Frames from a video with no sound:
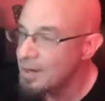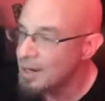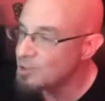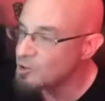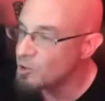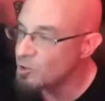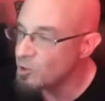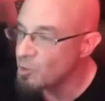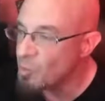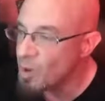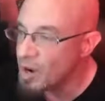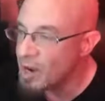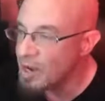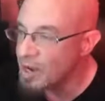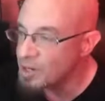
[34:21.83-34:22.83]
I don't know
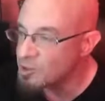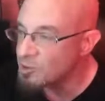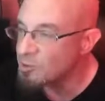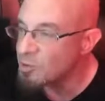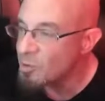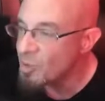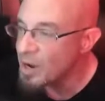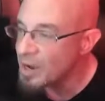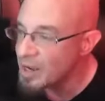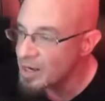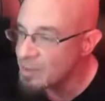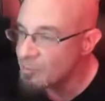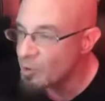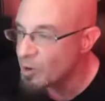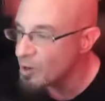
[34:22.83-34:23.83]
why. I don't know why
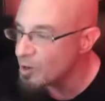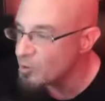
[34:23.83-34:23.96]
anymore.